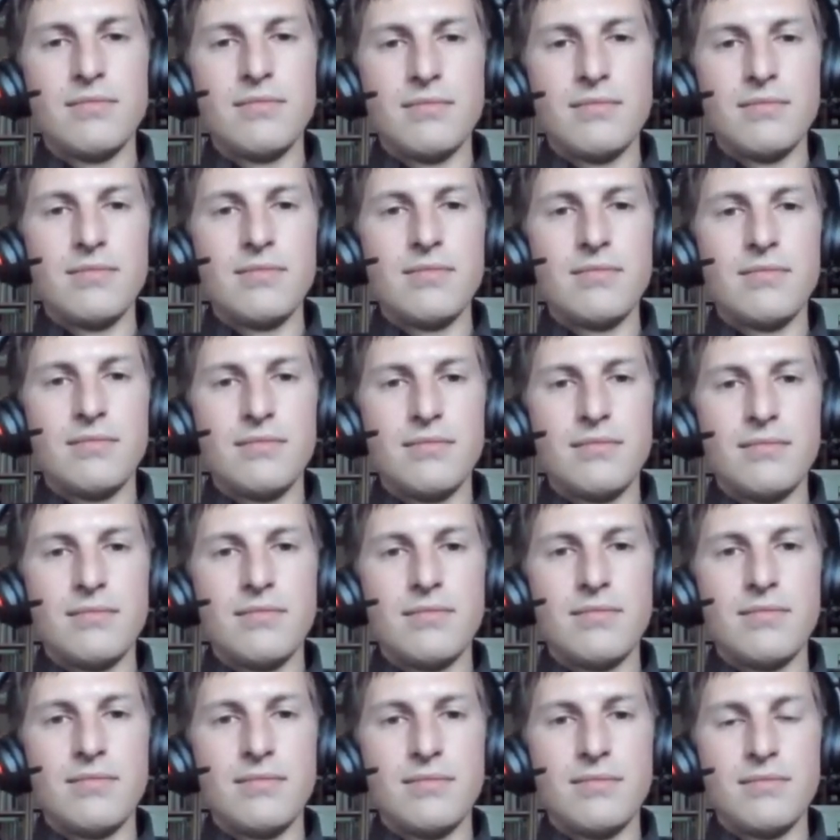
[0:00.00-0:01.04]

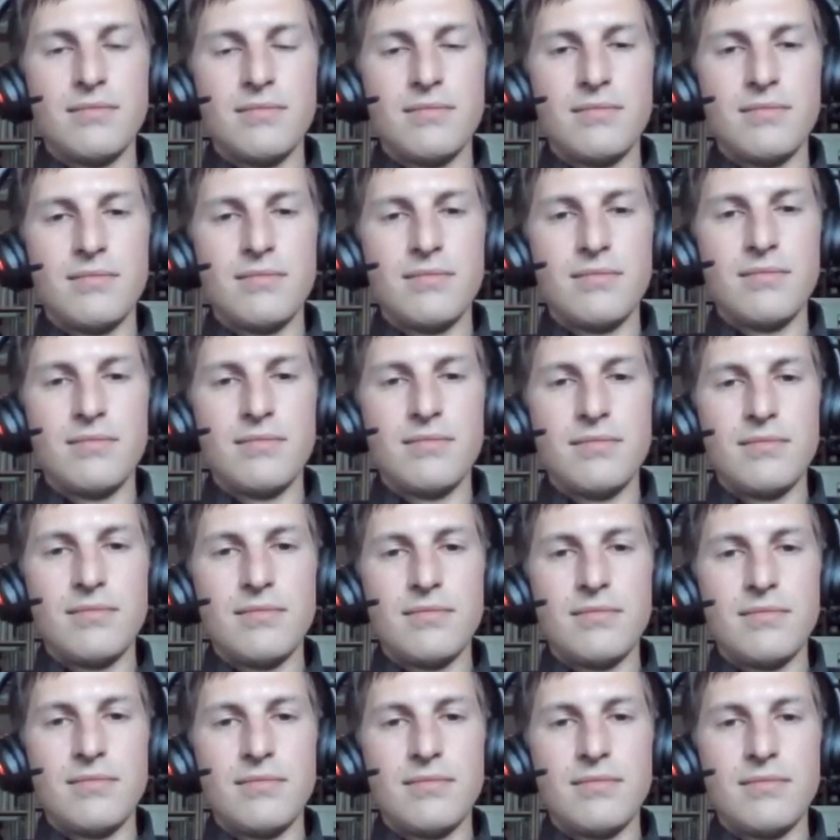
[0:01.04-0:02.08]

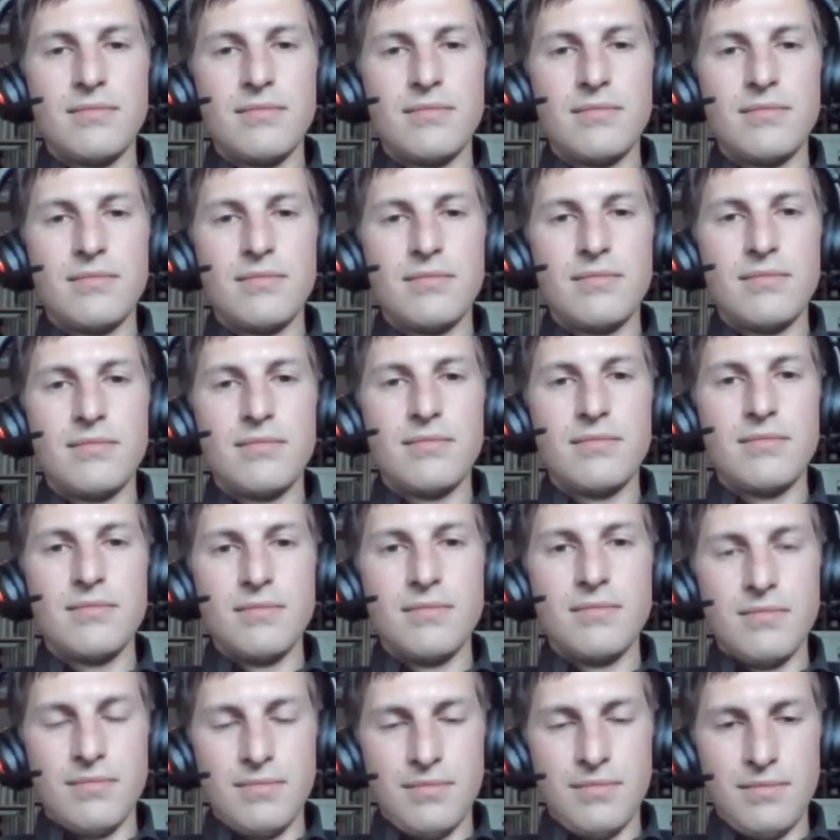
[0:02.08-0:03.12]

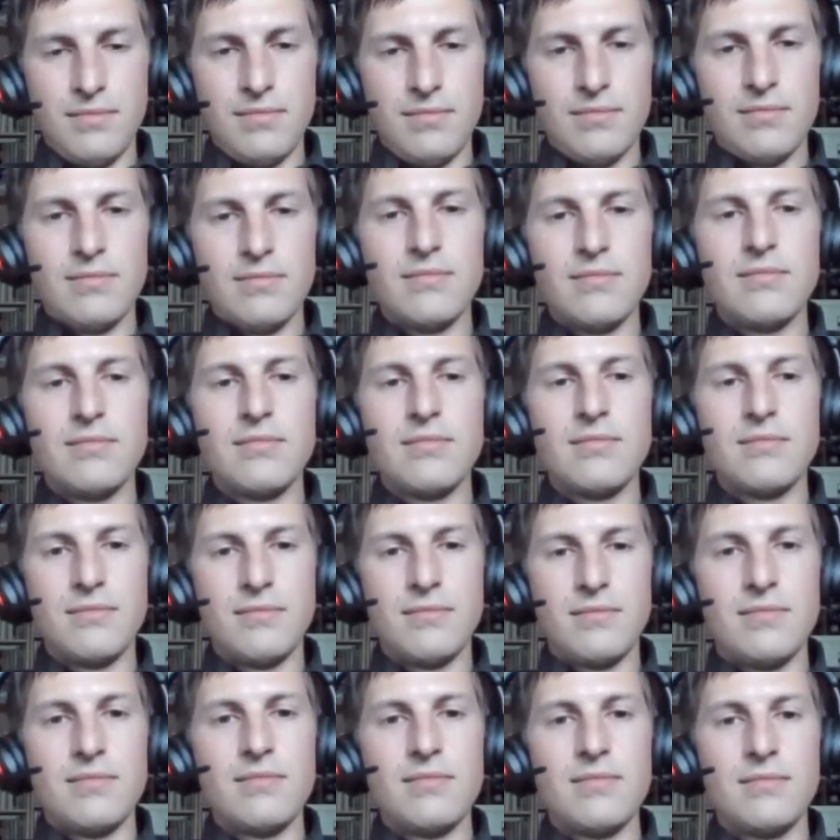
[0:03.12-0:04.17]

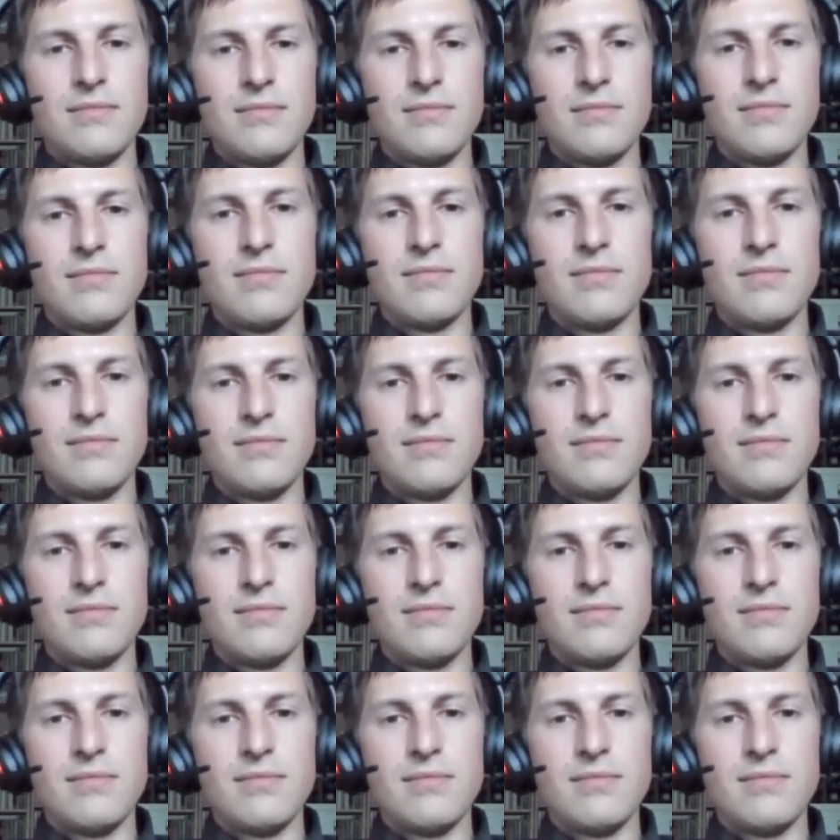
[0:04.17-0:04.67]
[no speech]